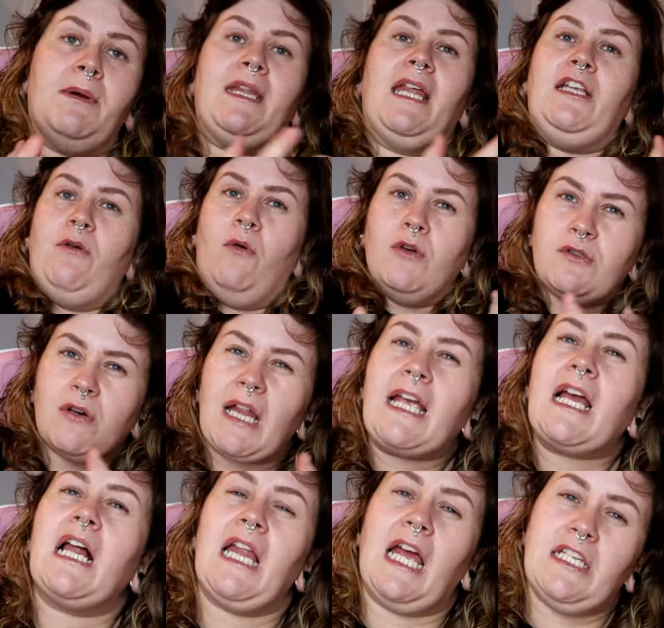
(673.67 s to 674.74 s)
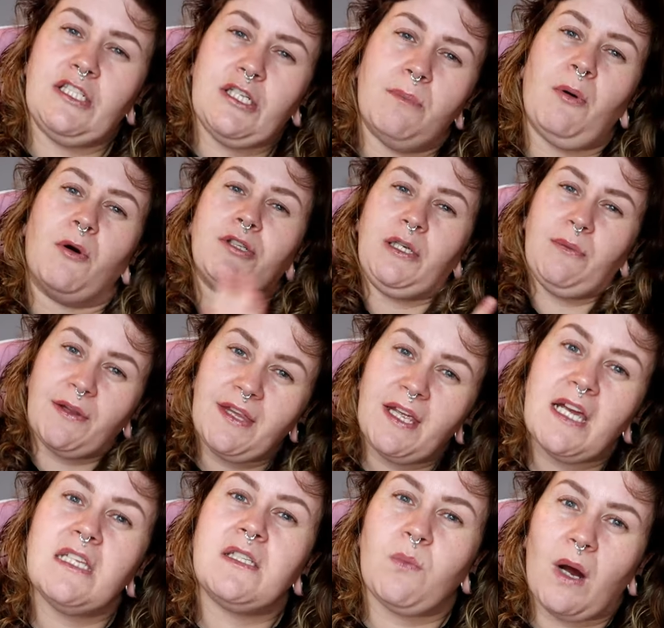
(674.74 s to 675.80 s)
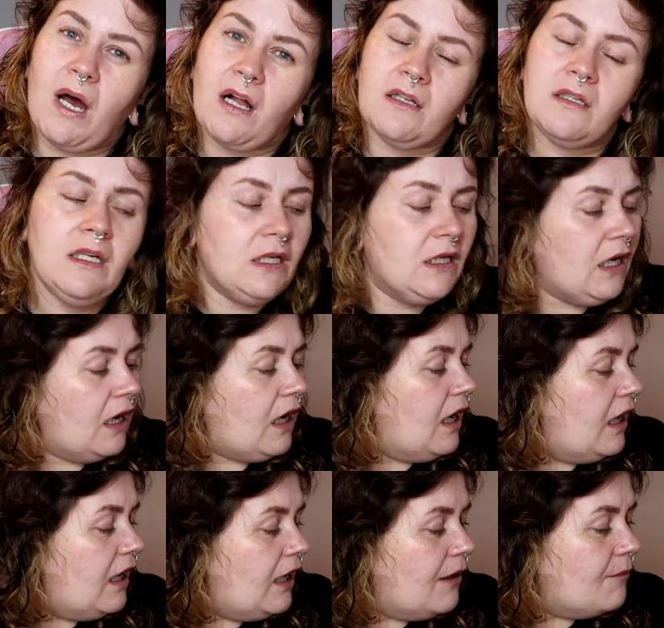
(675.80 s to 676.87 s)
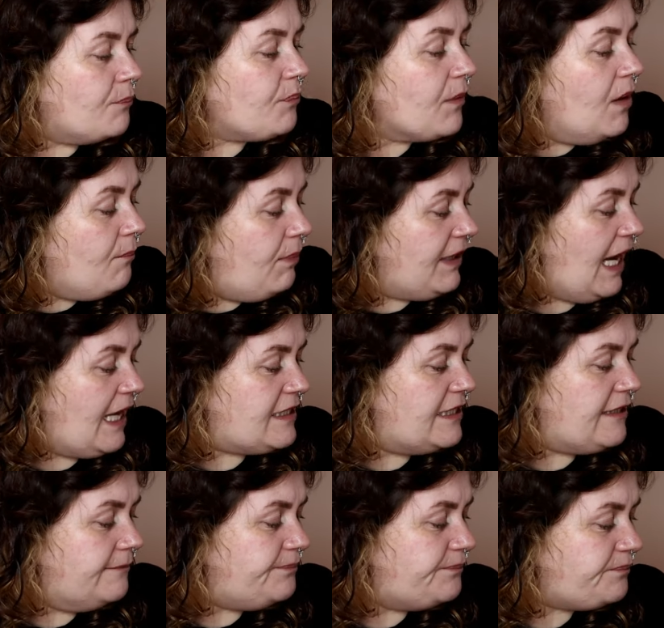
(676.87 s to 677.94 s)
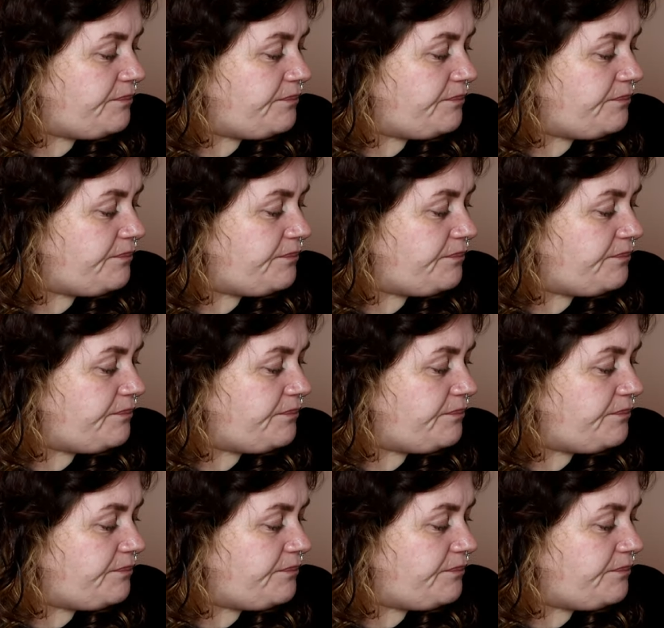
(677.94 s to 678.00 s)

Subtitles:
but then you also like cleanse your body with it as well. But yes,